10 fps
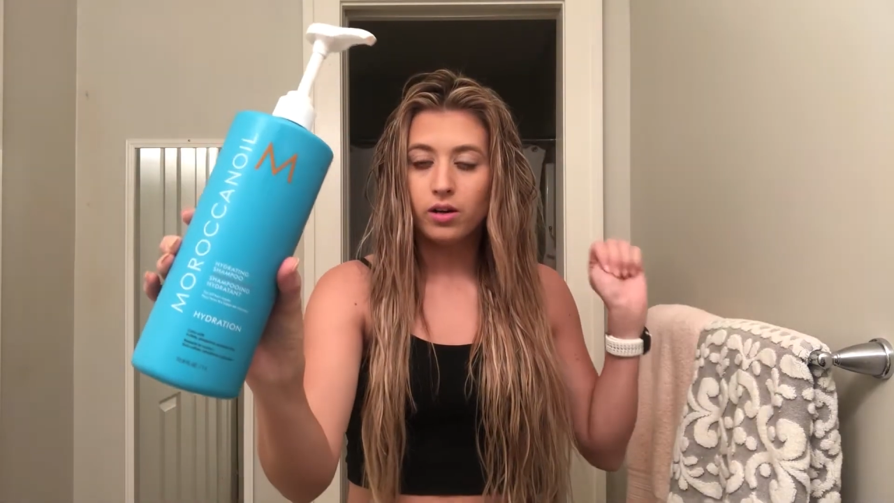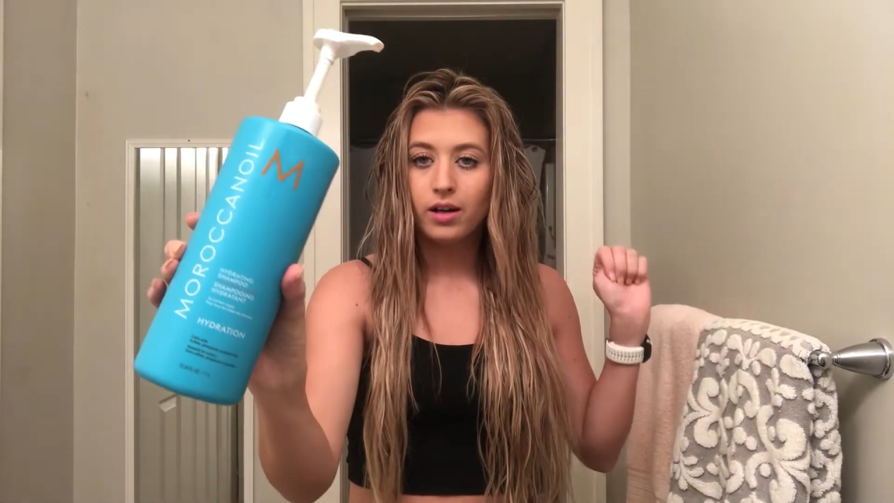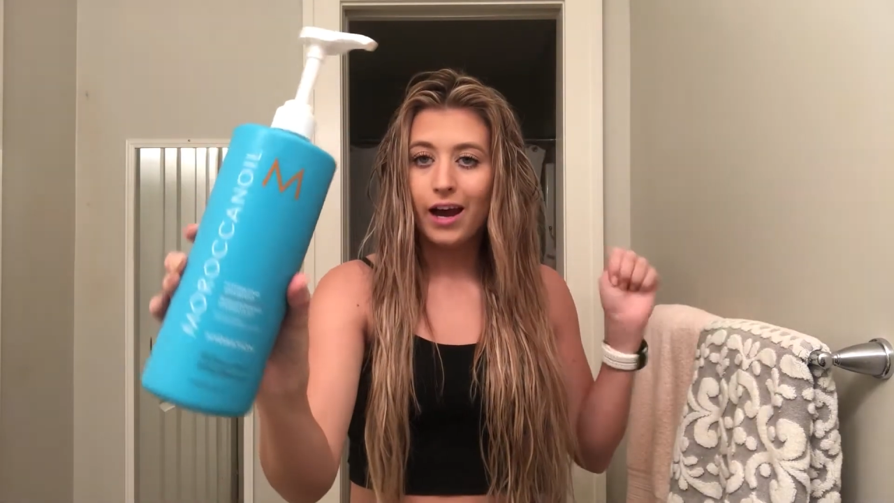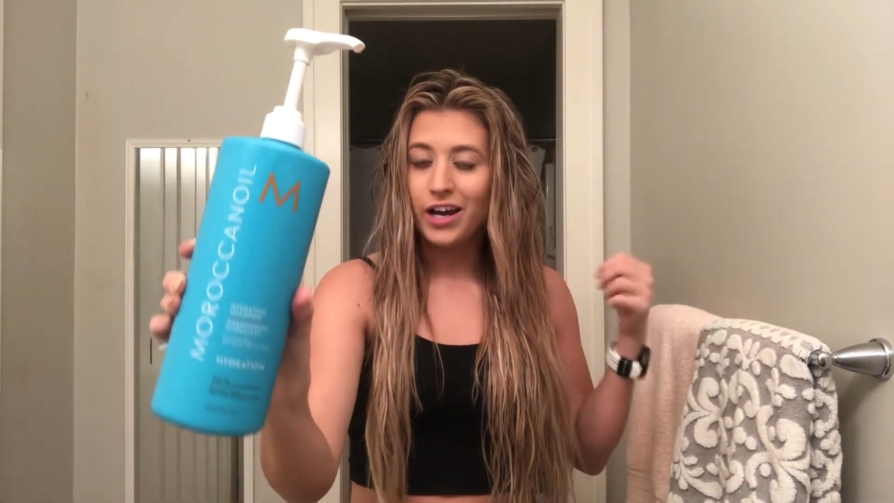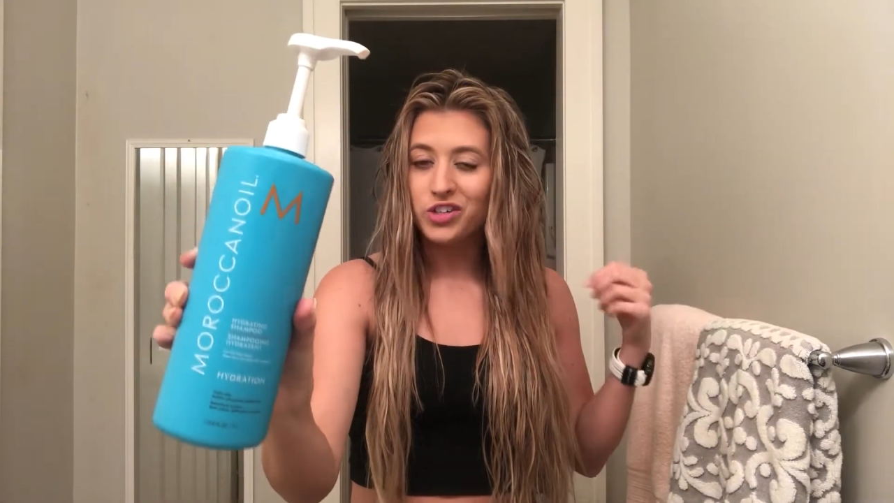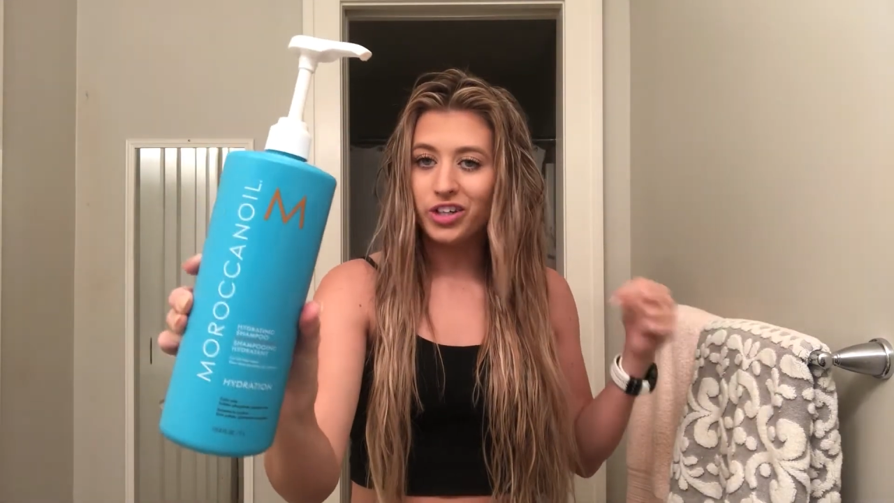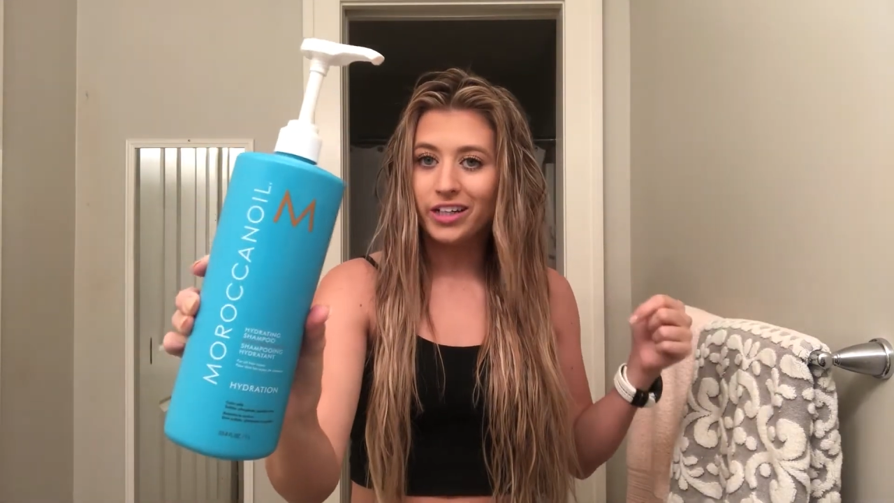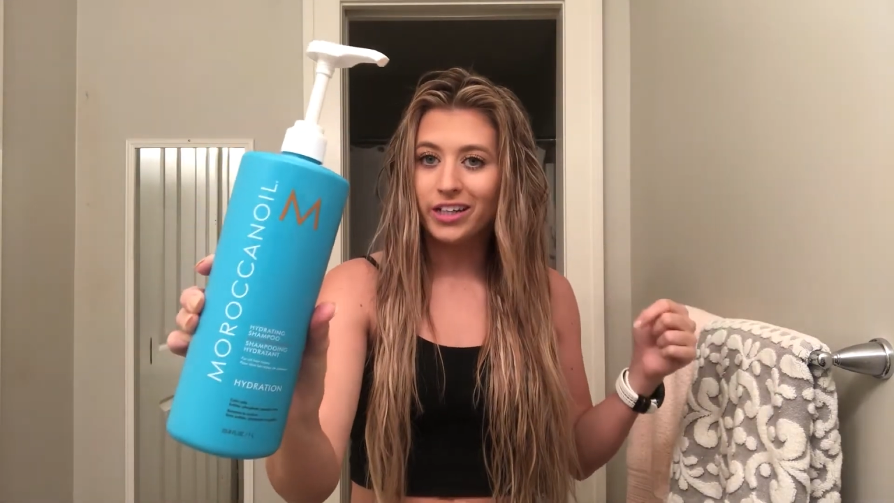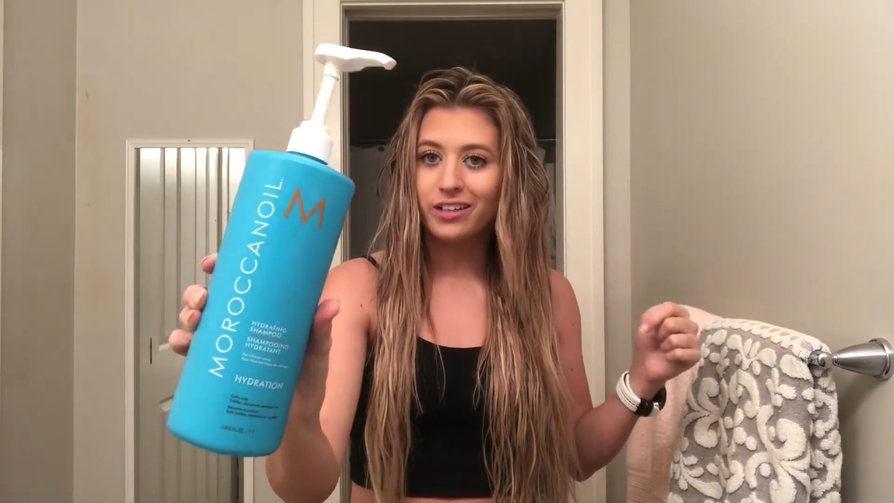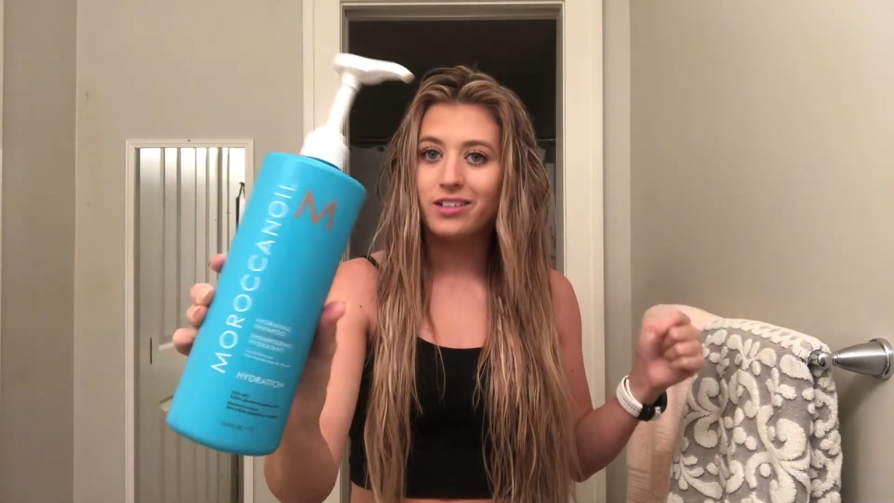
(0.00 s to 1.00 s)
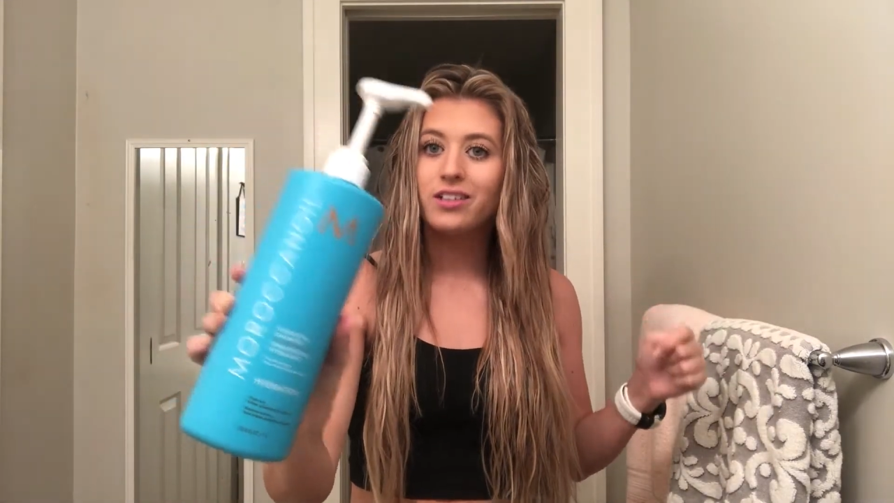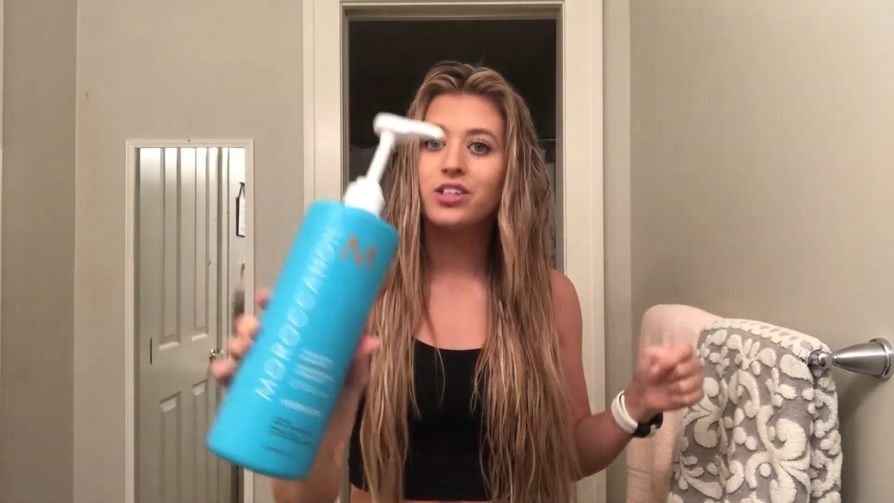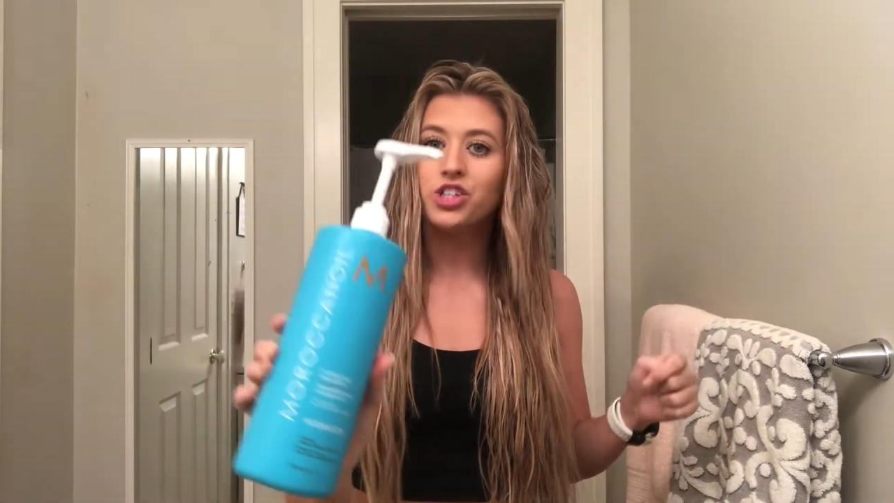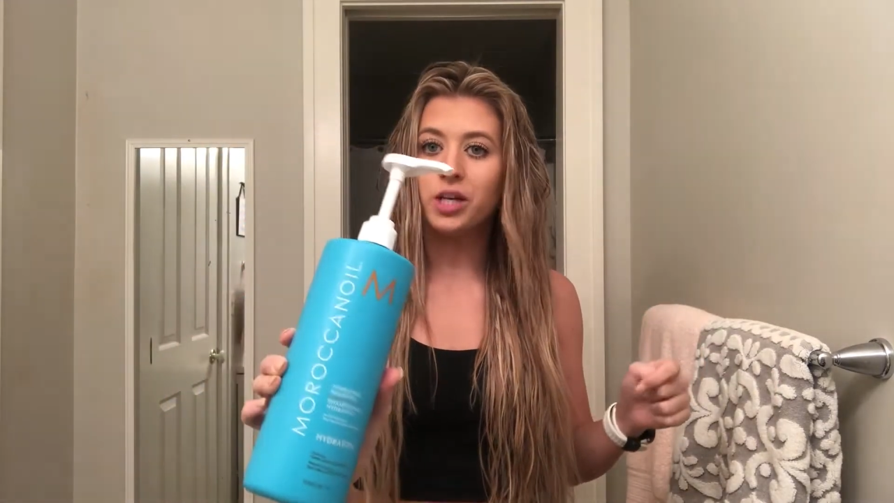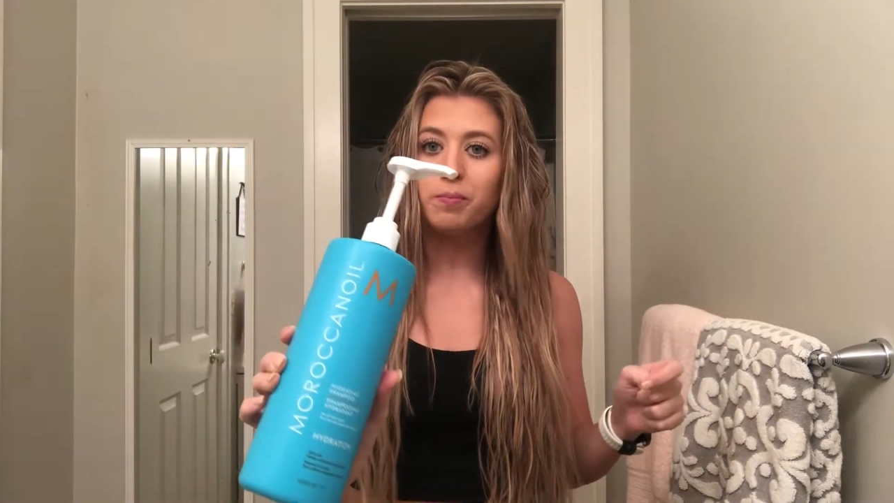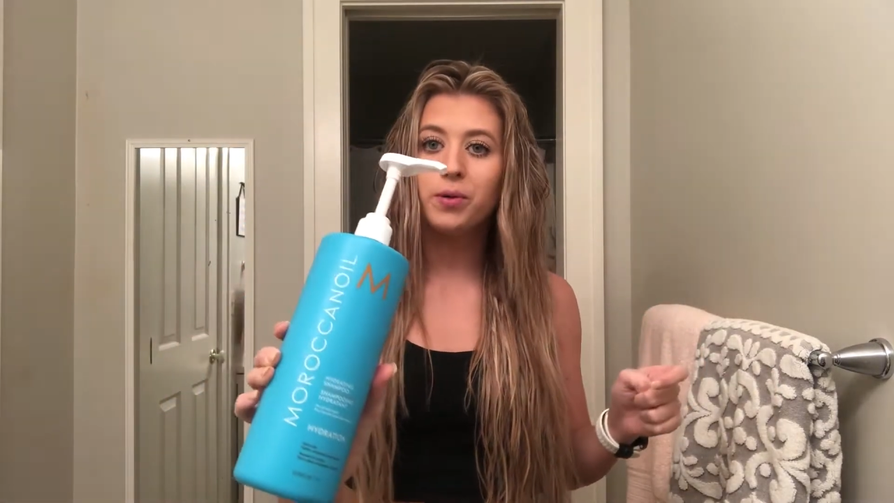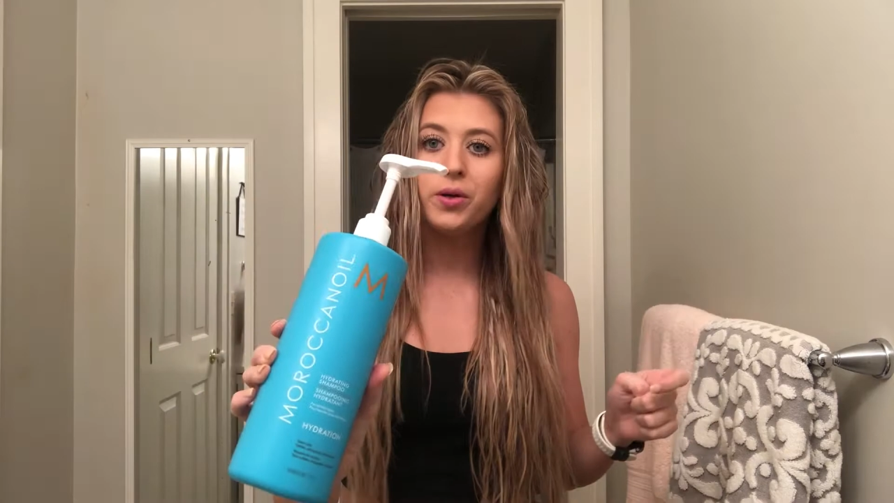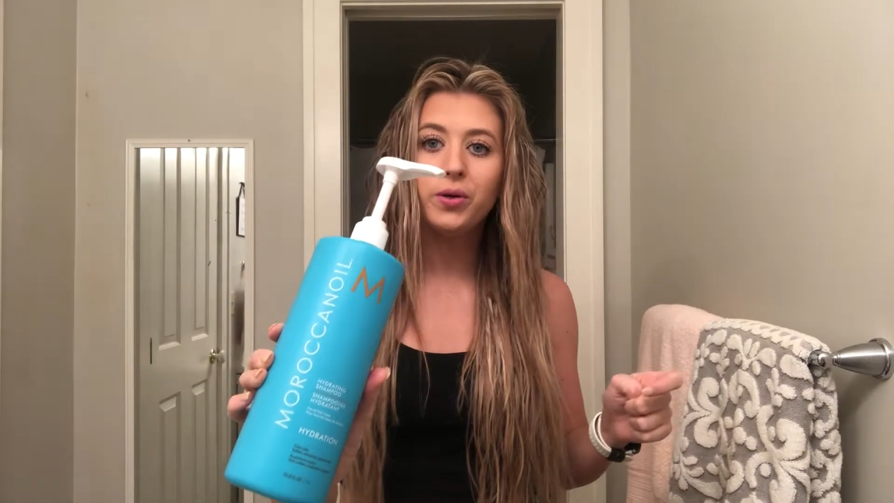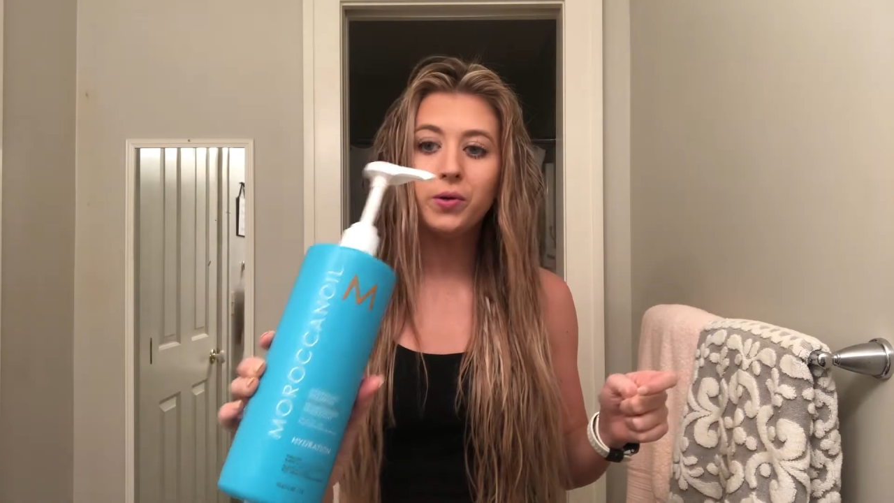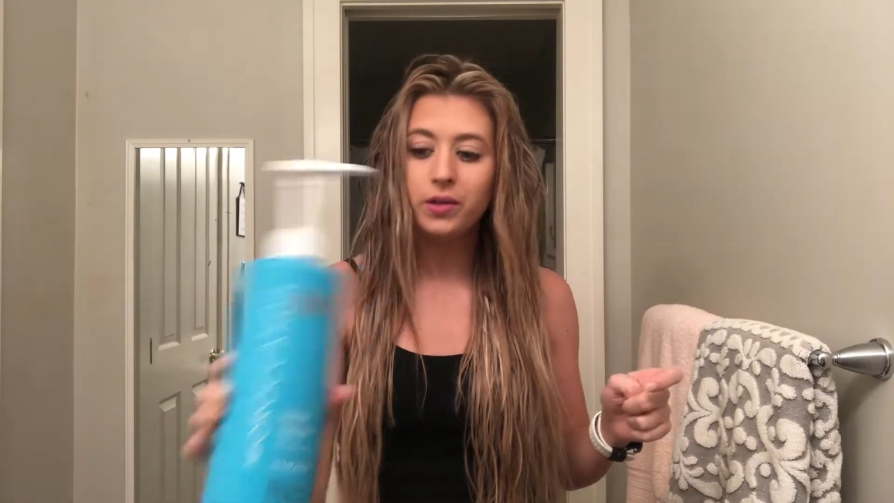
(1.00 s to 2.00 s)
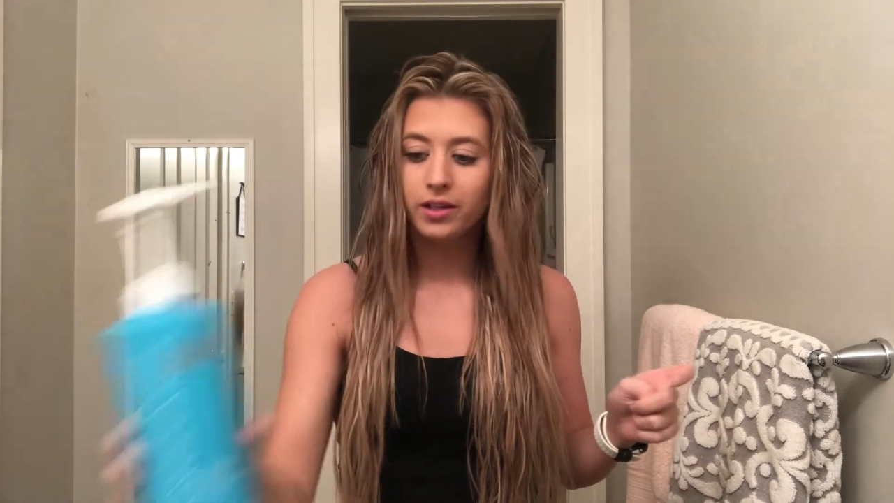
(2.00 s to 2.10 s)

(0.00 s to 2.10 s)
hydrating shampoo.